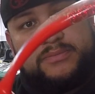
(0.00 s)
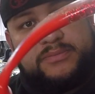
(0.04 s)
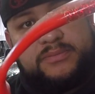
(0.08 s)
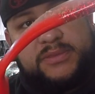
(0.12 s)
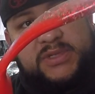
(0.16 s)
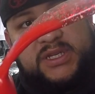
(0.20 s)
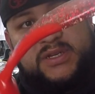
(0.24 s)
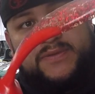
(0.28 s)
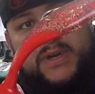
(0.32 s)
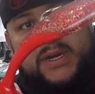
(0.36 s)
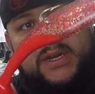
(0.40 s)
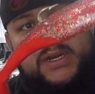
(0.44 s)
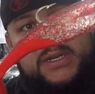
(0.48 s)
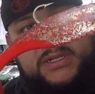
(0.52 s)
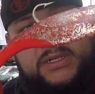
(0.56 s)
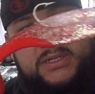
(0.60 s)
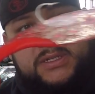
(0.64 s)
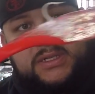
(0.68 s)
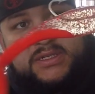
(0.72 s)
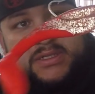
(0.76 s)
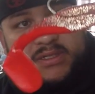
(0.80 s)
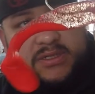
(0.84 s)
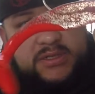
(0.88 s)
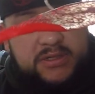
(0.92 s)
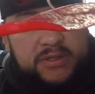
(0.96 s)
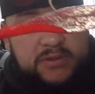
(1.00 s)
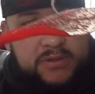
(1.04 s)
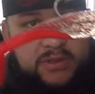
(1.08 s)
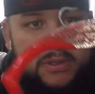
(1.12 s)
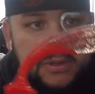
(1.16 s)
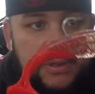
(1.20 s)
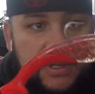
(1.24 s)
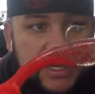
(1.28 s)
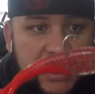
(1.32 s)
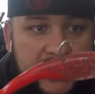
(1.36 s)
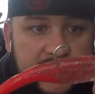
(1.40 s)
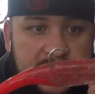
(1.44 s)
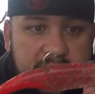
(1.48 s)
The advantage of this, you go a
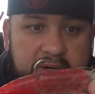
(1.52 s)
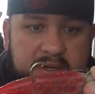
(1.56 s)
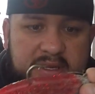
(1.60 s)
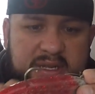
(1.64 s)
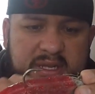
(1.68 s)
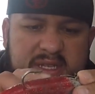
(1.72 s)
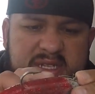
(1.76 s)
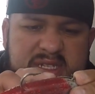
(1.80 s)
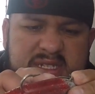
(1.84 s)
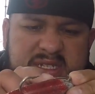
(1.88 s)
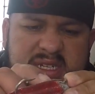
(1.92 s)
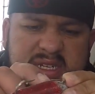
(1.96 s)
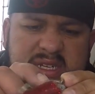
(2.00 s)
little lighter. I think this is